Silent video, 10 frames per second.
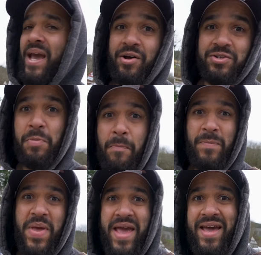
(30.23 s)
Got some
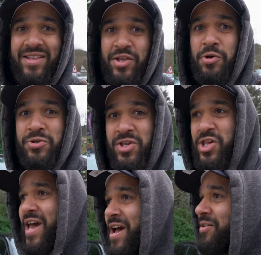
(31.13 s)
big news to
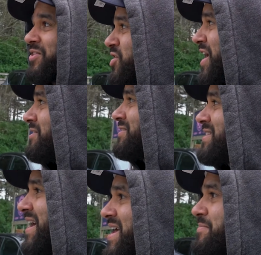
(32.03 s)
share on the channel
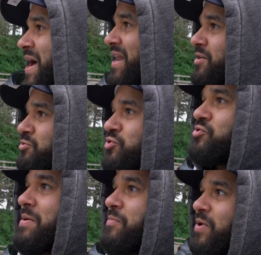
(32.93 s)
today about a little
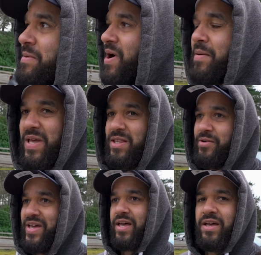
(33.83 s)
trip we might be
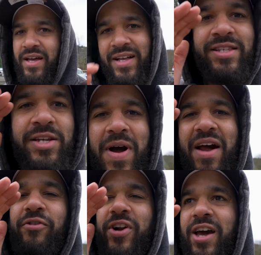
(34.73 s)
doing to
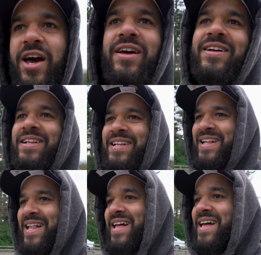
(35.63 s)
Africa.
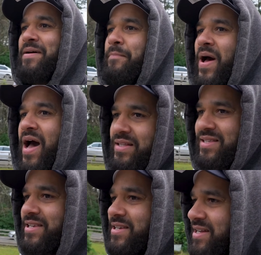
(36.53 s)

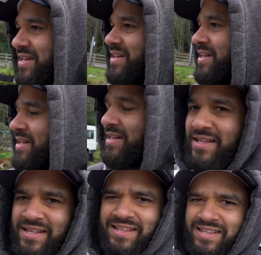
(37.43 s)
But
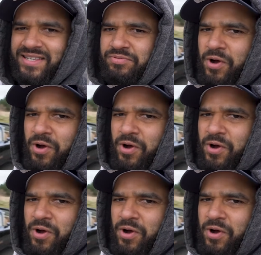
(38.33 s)
this is